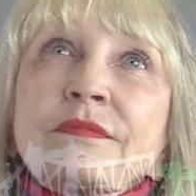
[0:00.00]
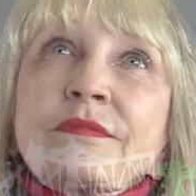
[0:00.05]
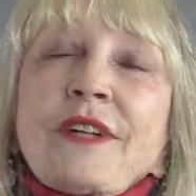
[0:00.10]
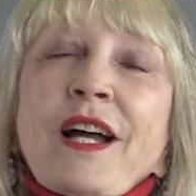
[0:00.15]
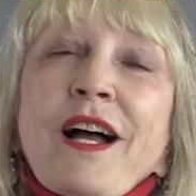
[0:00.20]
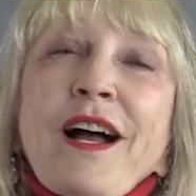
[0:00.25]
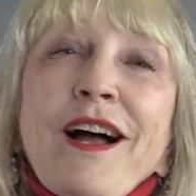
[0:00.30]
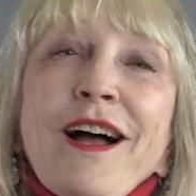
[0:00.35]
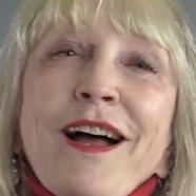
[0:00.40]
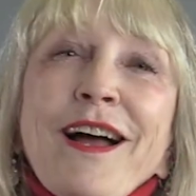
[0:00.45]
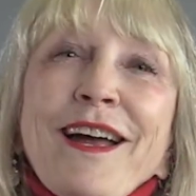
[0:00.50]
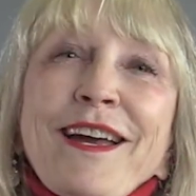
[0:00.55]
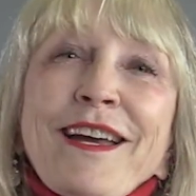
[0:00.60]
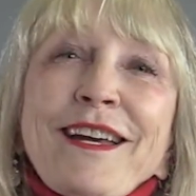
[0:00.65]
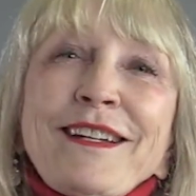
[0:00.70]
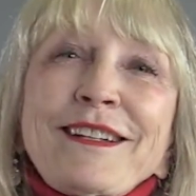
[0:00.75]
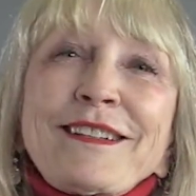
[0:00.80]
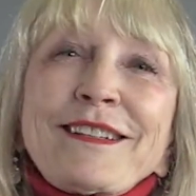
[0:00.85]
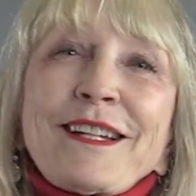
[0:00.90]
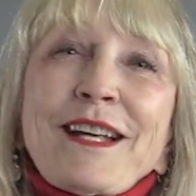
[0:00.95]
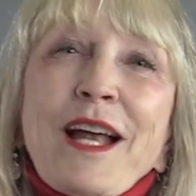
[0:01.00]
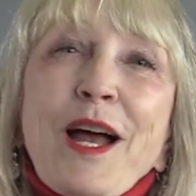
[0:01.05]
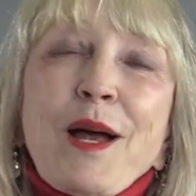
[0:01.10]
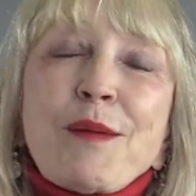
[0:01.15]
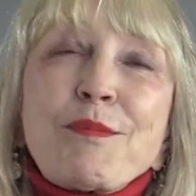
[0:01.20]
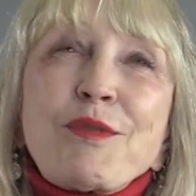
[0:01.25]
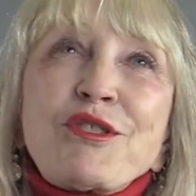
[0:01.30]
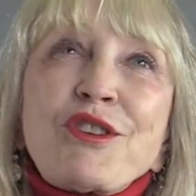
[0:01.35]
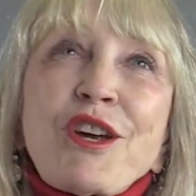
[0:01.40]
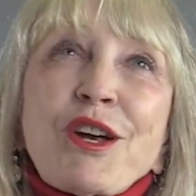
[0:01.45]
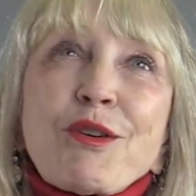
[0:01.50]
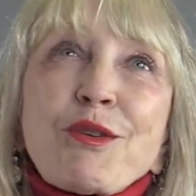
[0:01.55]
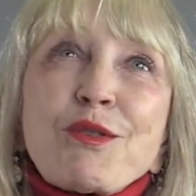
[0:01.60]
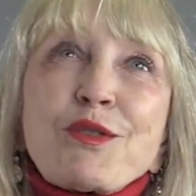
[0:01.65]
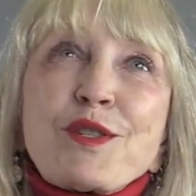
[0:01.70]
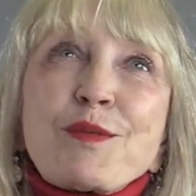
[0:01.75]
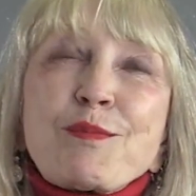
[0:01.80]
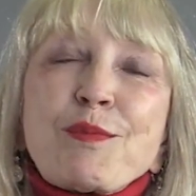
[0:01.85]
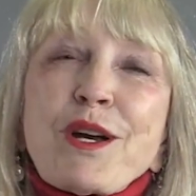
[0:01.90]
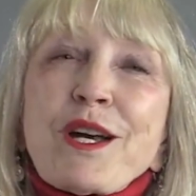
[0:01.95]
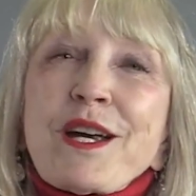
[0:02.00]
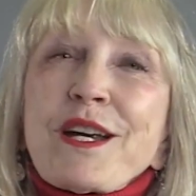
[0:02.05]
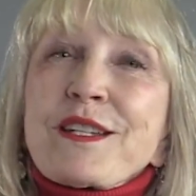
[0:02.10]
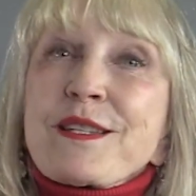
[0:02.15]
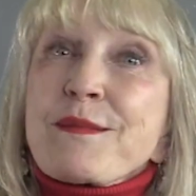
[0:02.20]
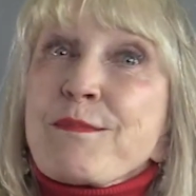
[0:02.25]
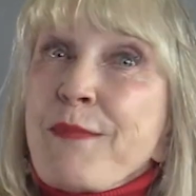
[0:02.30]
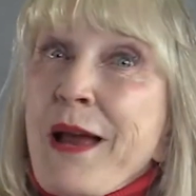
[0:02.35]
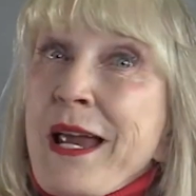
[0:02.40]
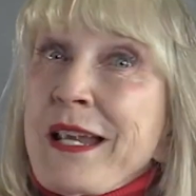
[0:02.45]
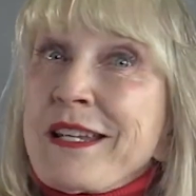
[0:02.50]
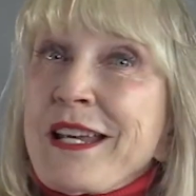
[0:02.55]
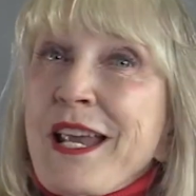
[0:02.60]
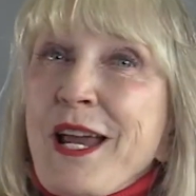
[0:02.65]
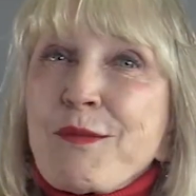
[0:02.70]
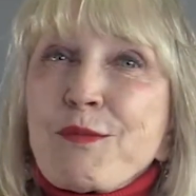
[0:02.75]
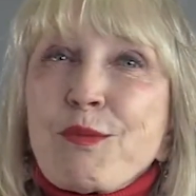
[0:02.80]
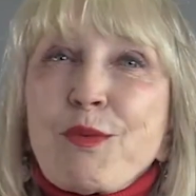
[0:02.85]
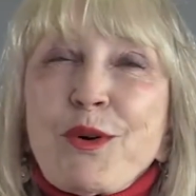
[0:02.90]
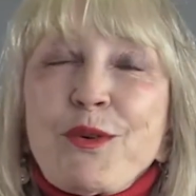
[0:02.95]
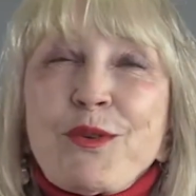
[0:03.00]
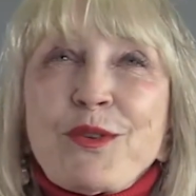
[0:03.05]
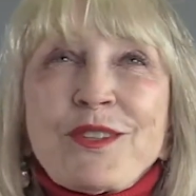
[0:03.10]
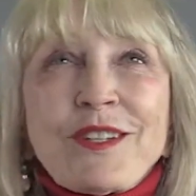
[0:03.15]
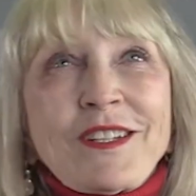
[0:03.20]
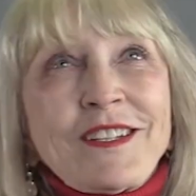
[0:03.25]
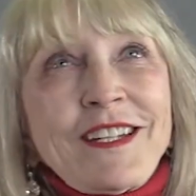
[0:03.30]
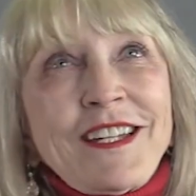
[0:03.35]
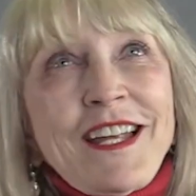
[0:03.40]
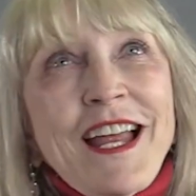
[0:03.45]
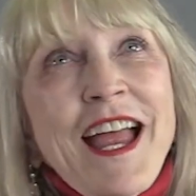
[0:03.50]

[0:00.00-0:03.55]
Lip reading: Hi, I'm Cheryl Spriggs, maiden name Wooten.